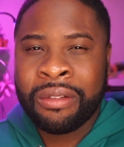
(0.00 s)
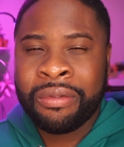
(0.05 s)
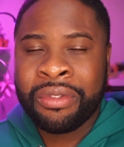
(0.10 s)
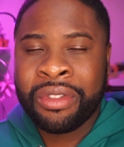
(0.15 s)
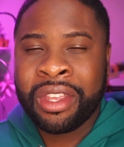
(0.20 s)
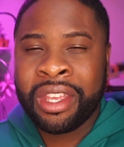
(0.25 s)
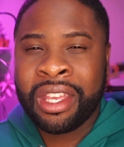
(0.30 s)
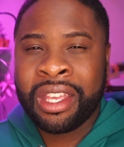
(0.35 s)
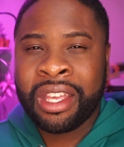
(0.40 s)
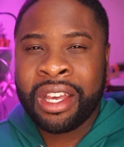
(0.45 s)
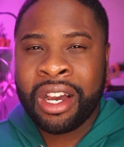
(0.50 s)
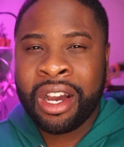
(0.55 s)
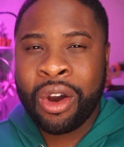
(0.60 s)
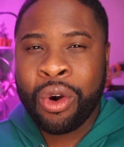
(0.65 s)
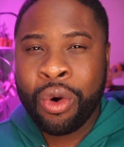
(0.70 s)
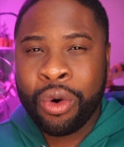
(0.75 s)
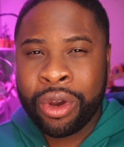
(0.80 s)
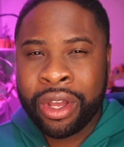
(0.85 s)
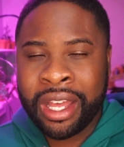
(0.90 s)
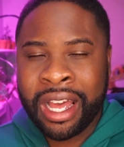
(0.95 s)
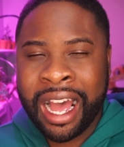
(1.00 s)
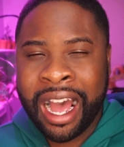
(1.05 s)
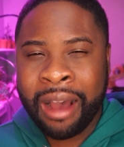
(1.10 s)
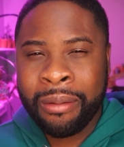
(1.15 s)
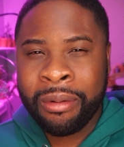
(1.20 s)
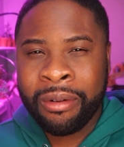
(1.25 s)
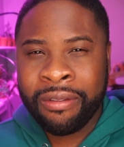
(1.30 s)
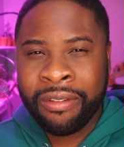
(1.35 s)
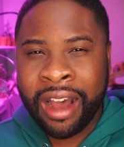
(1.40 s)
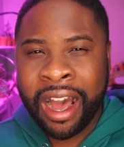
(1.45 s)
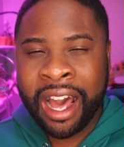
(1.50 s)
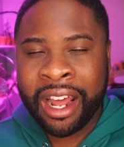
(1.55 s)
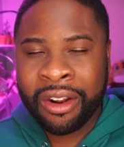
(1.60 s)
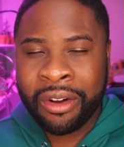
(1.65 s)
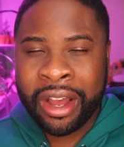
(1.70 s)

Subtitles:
The Hoya Obovata